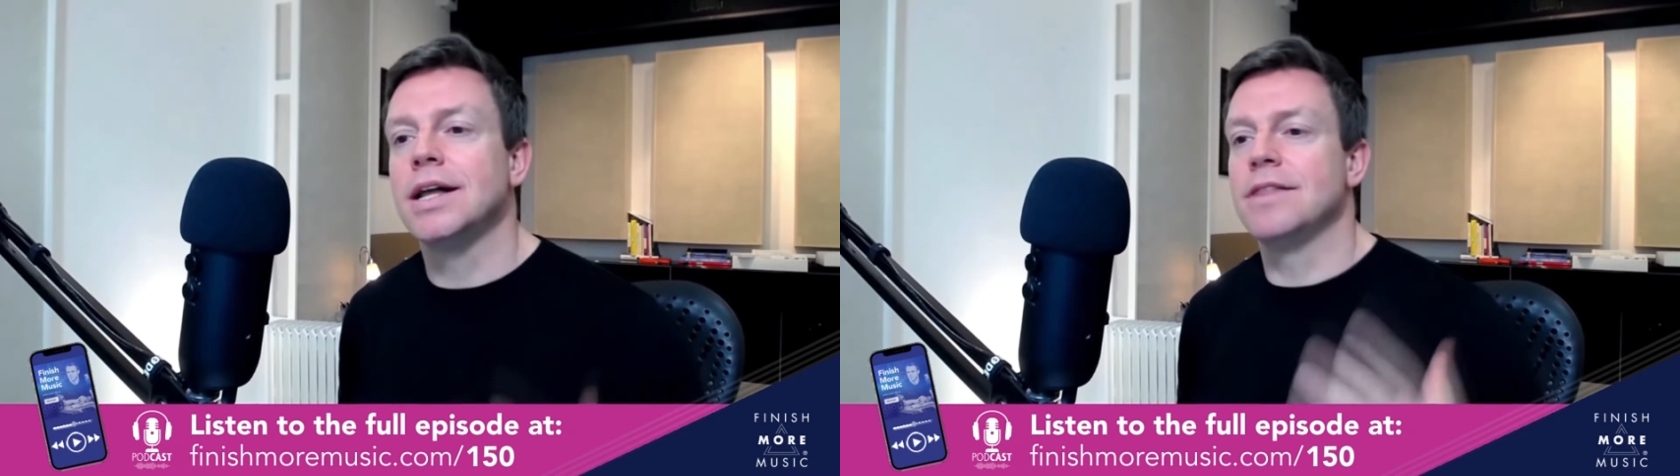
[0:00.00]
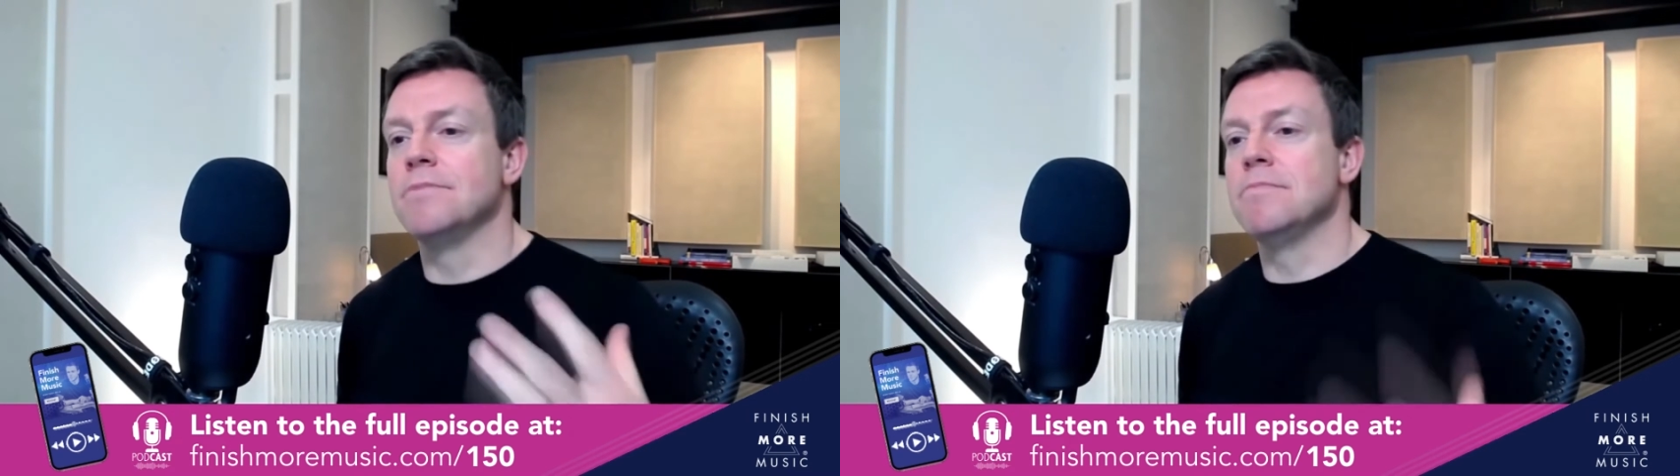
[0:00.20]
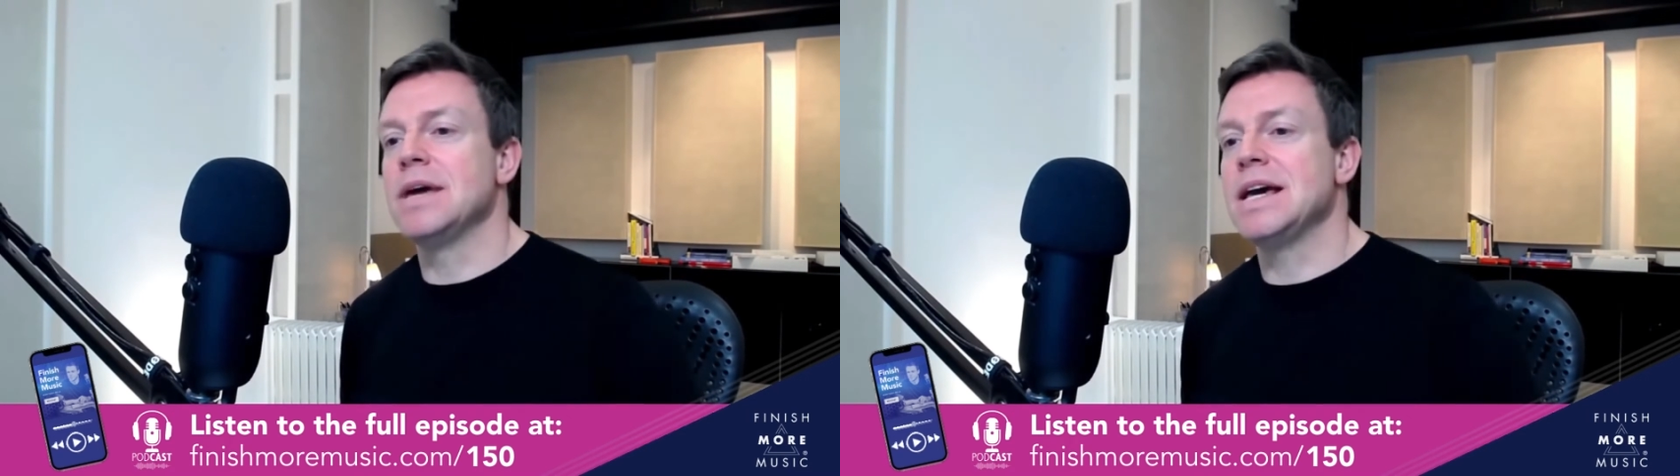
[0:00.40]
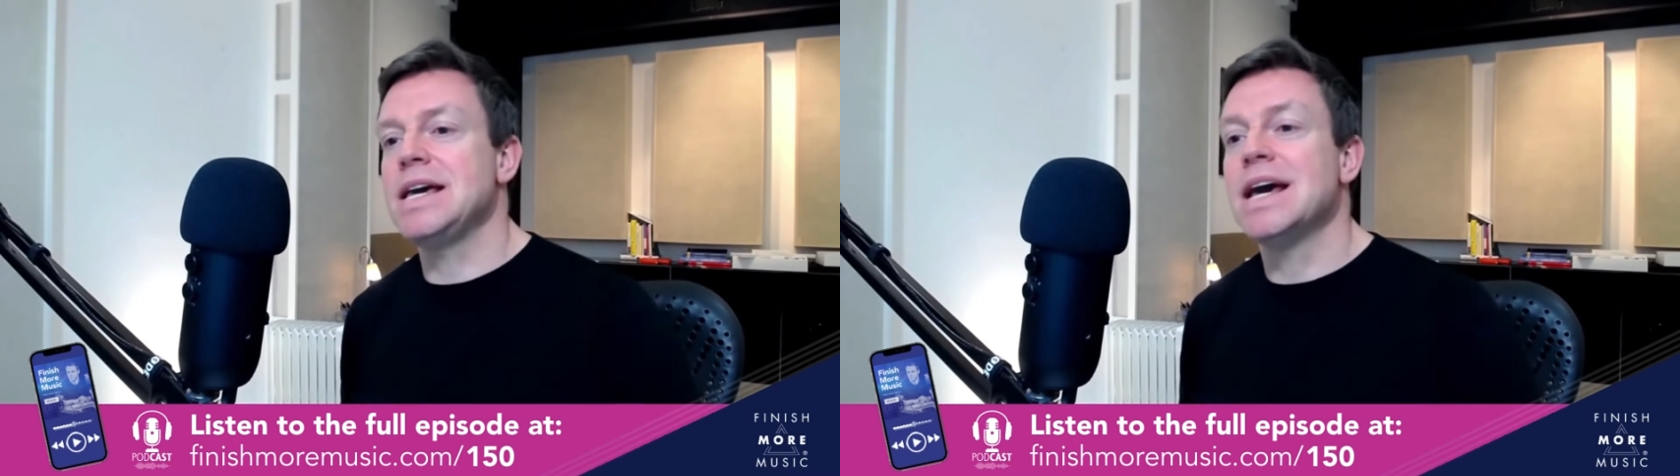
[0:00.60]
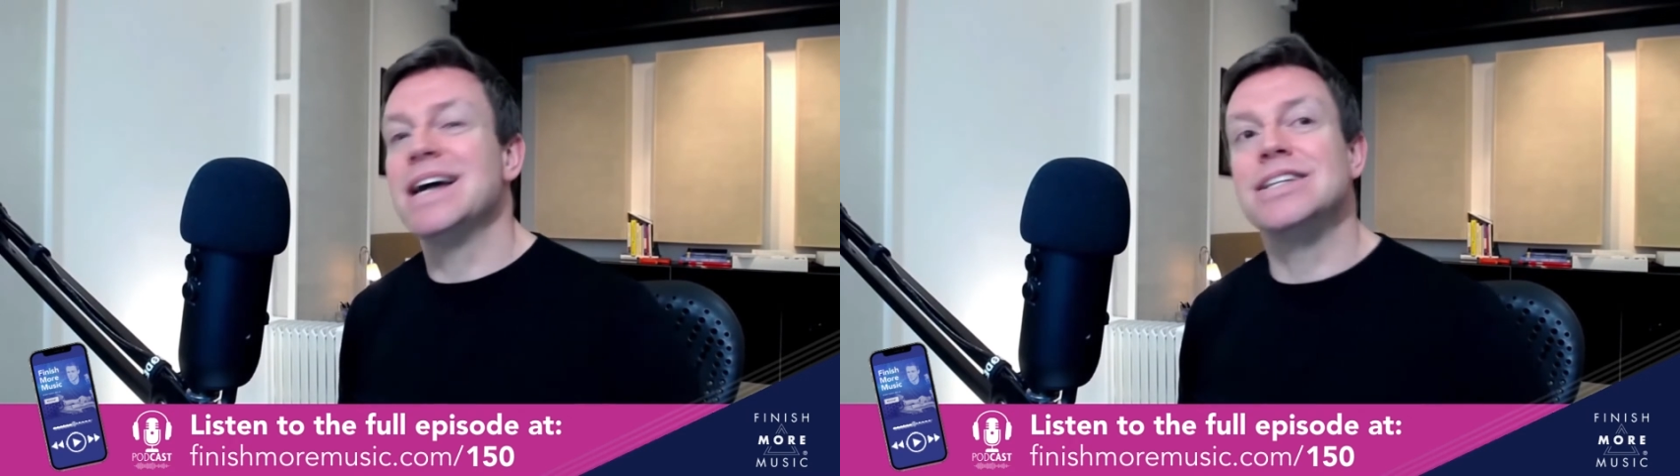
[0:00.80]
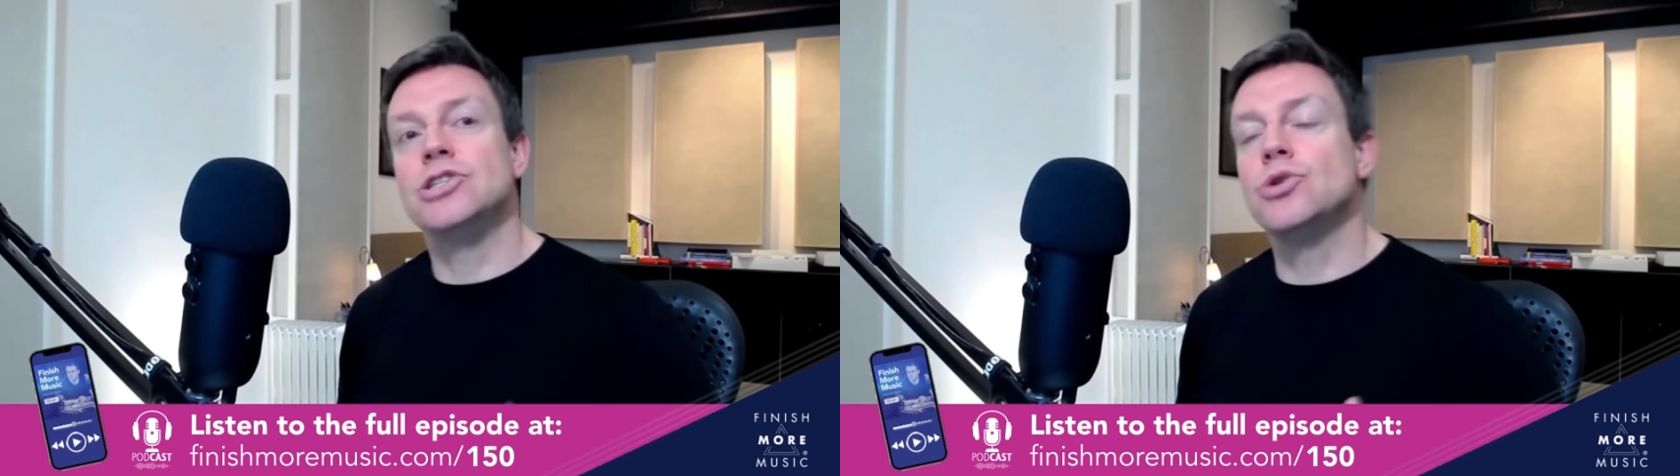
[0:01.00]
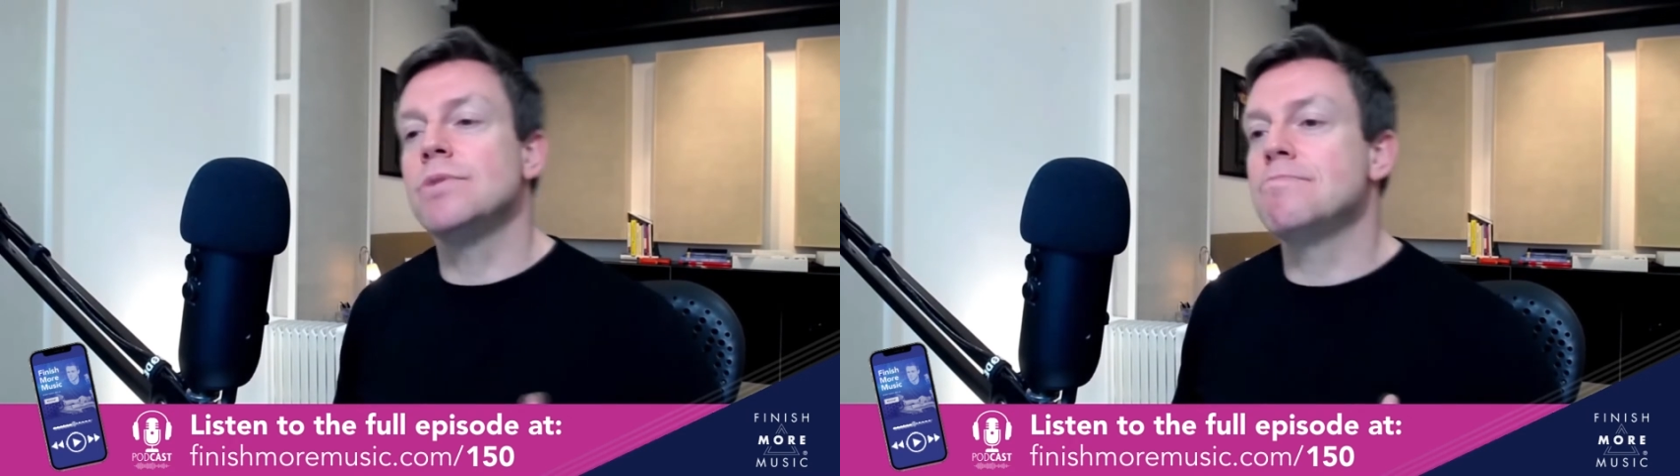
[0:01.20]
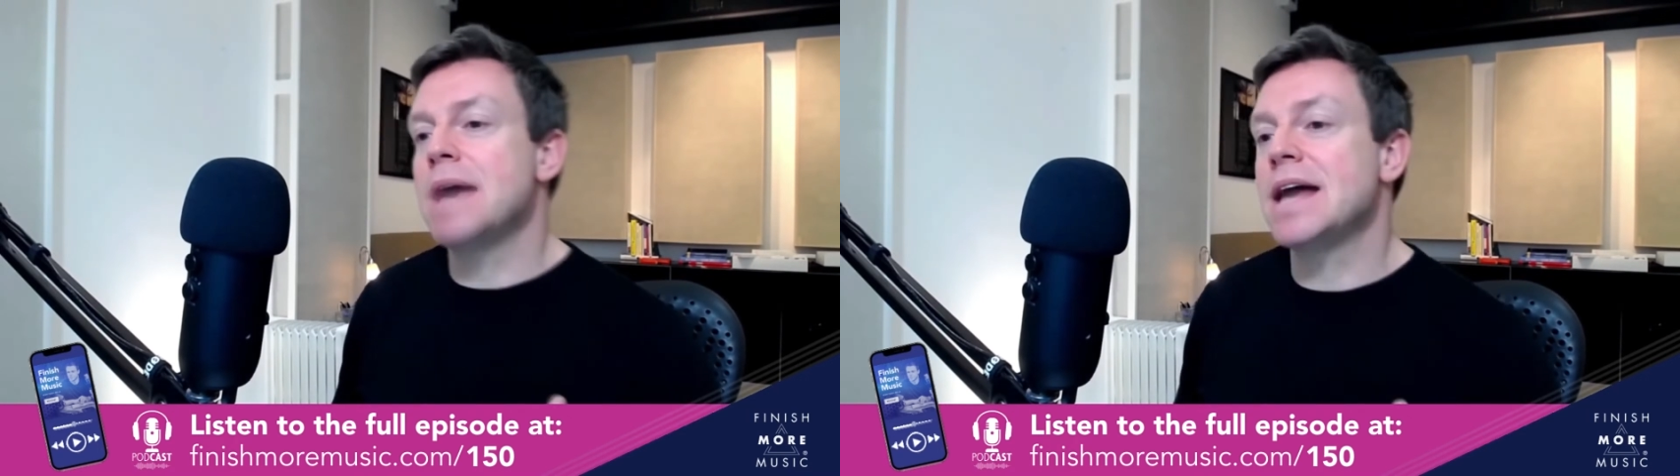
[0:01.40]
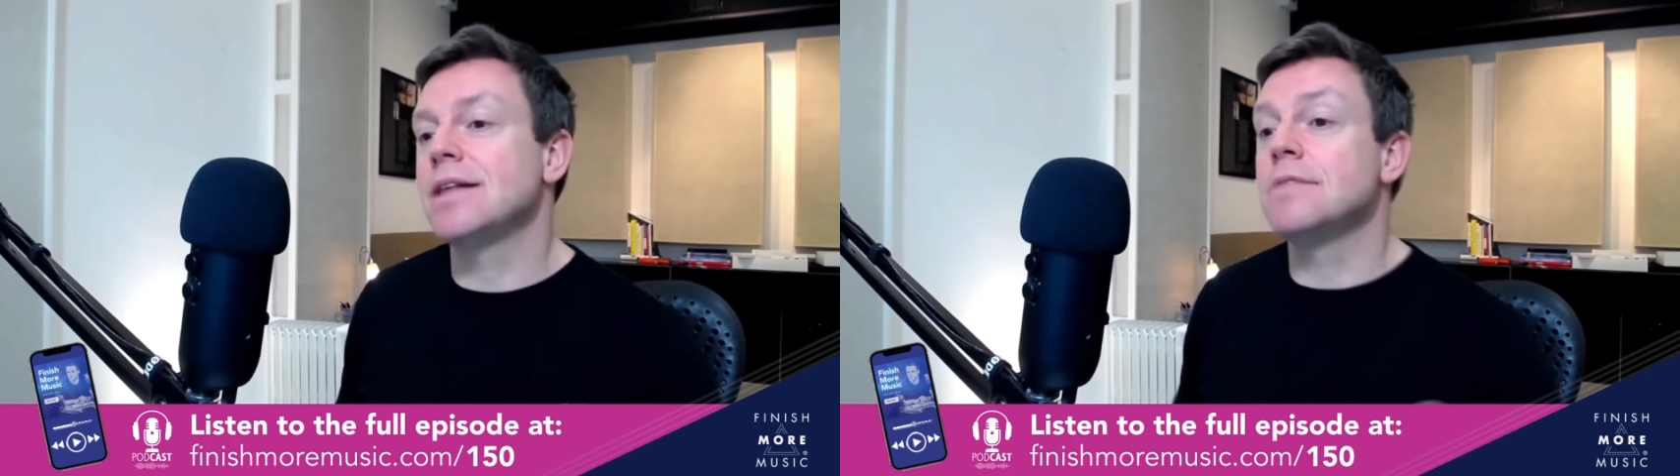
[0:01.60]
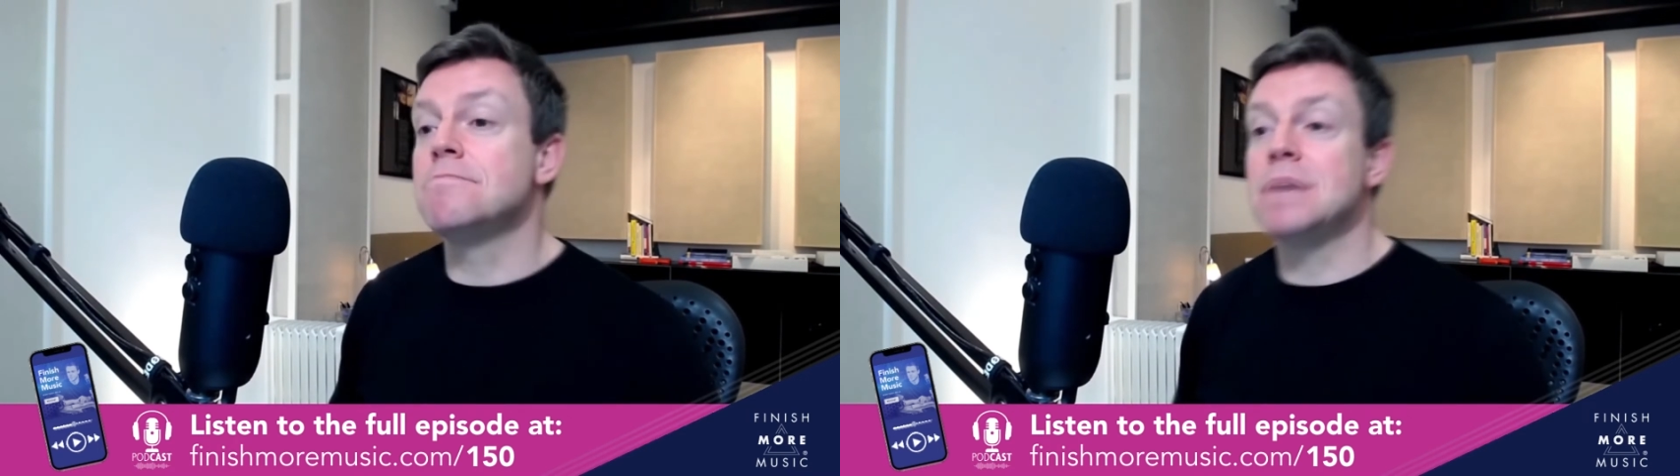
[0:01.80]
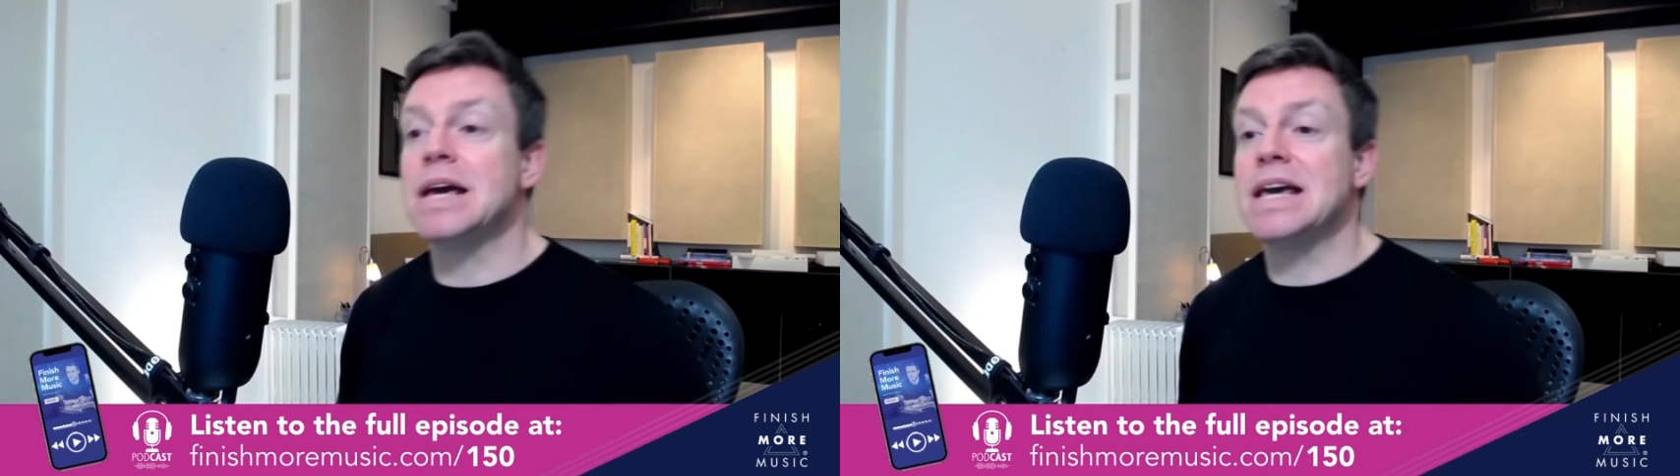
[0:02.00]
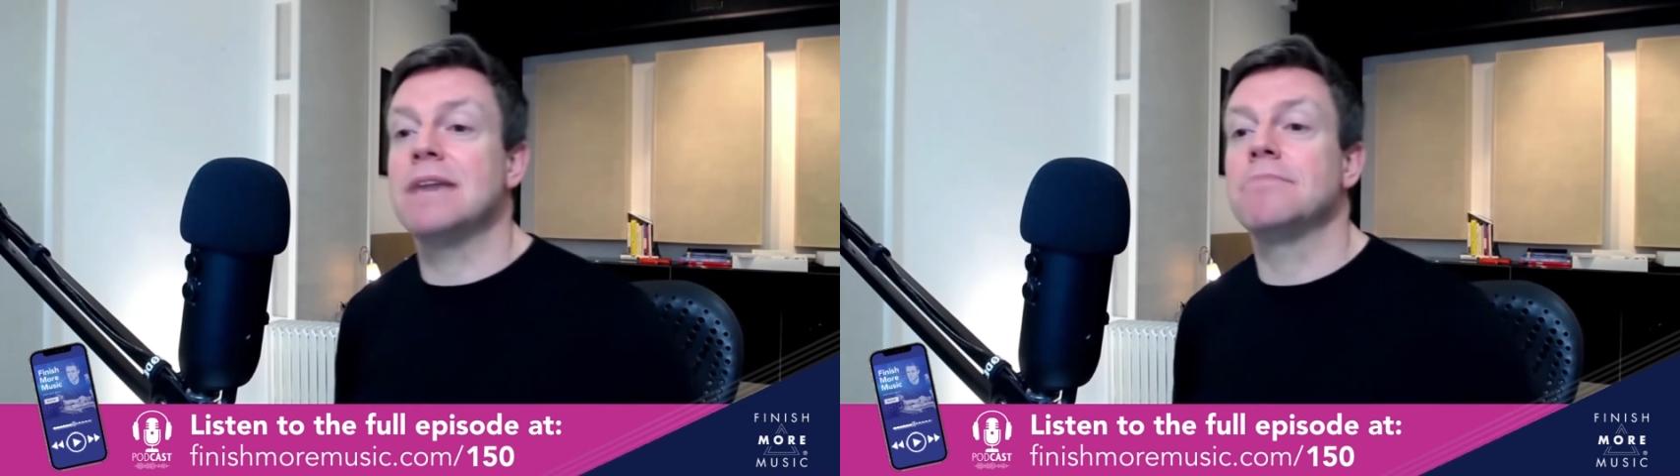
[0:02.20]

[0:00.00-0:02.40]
than me, is doing better than me,